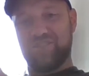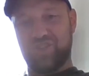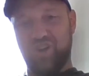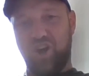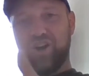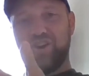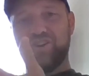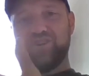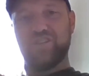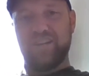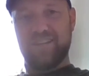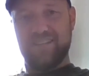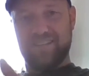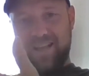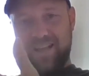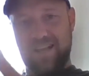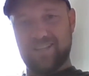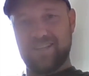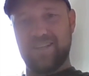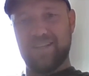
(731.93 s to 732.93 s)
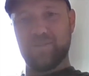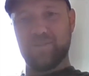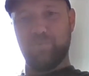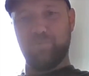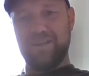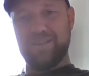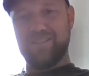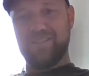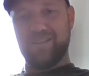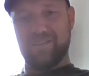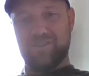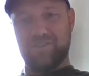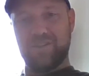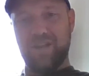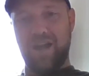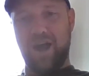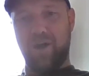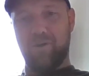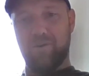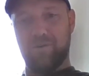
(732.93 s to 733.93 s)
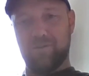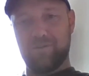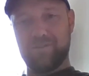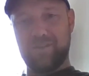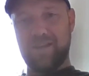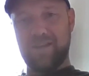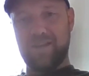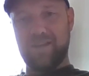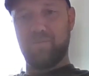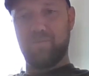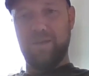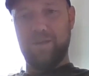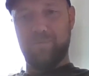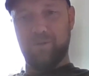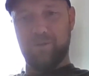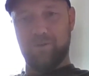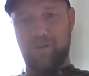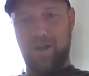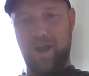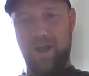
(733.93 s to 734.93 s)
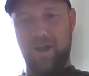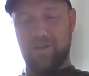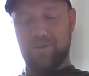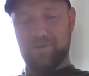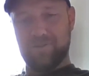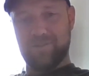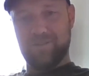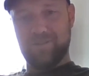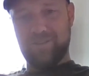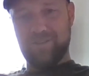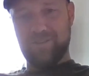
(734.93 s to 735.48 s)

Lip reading: has it as a business now, taking people around.